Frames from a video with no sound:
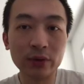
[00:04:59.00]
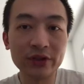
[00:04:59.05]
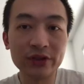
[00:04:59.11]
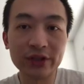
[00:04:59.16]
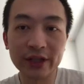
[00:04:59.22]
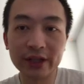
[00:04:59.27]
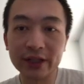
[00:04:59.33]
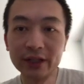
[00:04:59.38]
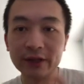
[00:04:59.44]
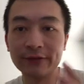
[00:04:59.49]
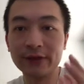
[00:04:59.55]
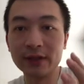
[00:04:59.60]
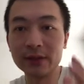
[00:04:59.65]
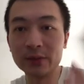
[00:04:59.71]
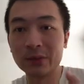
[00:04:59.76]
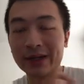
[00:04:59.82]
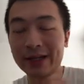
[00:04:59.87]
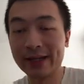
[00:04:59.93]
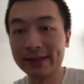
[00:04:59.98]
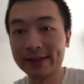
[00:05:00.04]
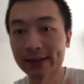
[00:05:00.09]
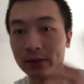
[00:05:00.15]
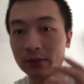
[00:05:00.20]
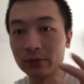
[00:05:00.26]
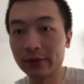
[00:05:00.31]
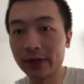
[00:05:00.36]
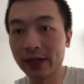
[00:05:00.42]
check if this one has
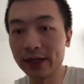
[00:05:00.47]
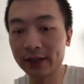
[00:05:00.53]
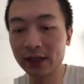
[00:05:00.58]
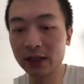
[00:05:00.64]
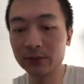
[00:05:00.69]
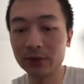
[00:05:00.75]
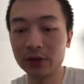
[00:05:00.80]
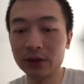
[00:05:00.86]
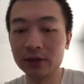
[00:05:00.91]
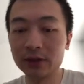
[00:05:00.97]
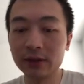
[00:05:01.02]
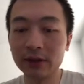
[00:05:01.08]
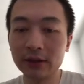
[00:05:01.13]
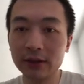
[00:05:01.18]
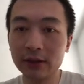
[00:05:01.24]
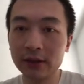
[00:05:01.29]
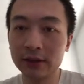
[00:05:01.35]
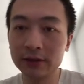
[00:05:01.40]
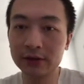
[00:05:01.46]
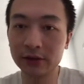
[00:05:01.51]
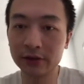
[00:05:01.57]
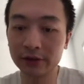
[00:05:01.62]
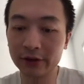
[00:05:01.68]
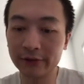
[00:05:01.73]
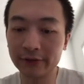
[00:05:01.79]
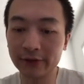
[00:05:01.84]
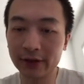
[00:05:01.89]
a right neighbor. So
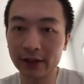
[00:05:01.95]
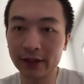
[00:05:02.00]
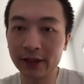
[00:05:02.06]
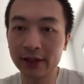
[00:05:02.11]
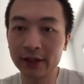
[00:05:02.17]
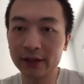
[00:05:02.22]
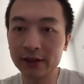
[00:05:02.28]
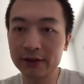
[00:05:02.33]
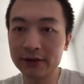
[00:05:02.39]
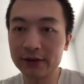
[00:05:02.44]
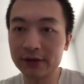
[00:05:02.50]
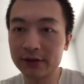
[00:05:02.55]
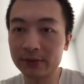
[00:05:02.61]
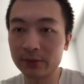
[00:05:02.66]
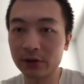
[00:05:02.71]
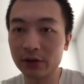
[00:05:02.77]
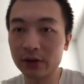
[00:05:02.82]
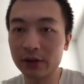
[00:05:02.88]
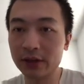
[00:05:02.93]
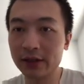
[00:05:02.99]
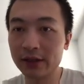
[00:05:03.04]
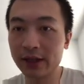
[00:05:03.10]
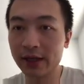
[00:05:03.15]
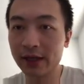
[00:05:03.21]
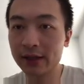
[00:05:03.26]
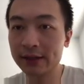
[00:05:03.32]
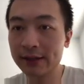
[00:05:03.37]
if I is smaller
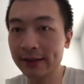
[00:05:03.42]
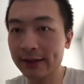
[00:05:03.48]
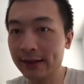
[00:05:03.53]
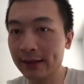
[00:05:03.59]
than